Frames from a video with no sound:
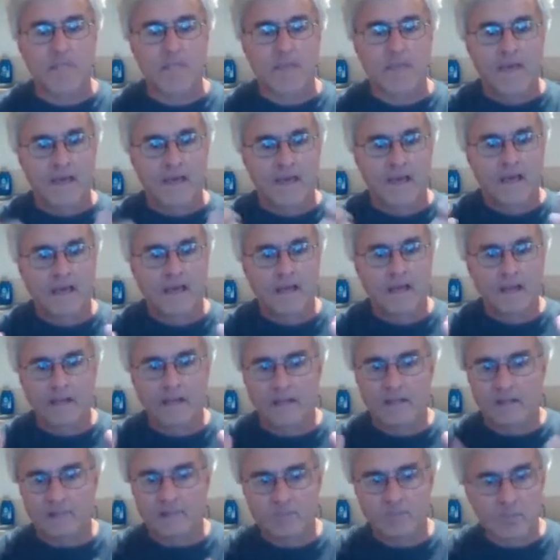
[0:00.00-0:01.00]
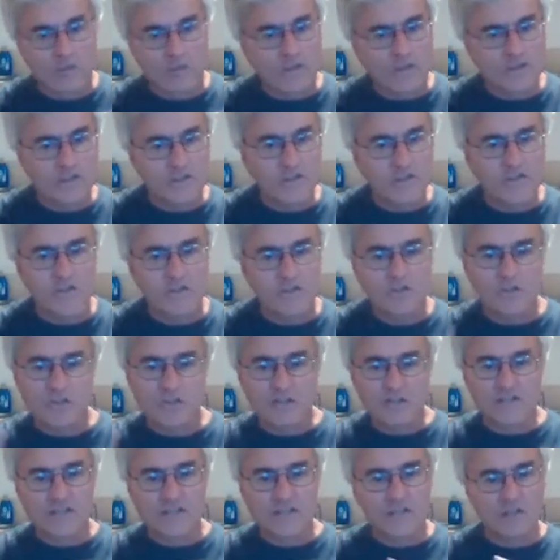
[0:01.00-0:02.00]
And it's more than just a
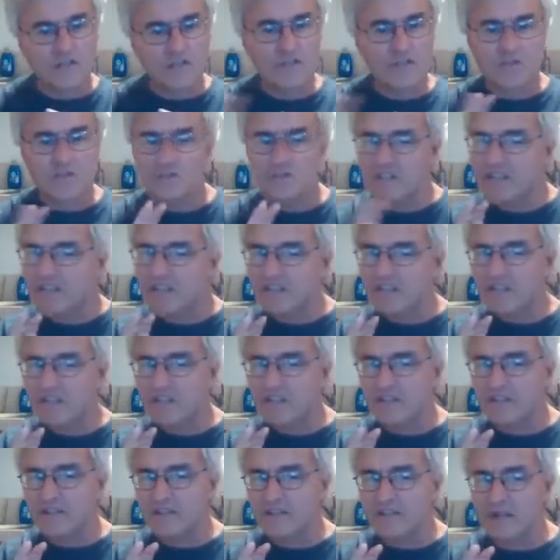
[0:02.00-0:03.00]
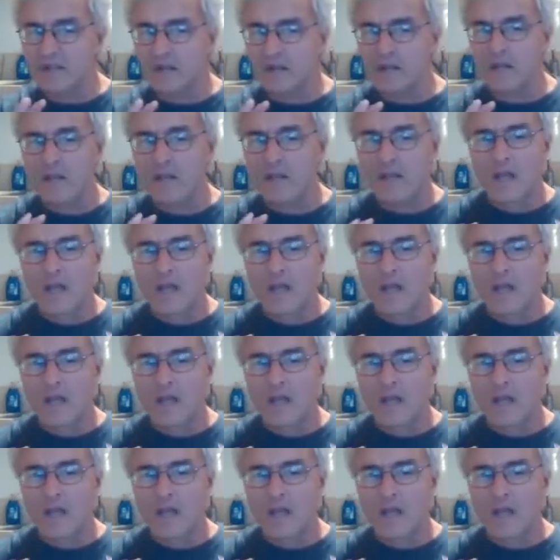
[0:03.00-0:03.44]
stretch. He knows there's tension in there.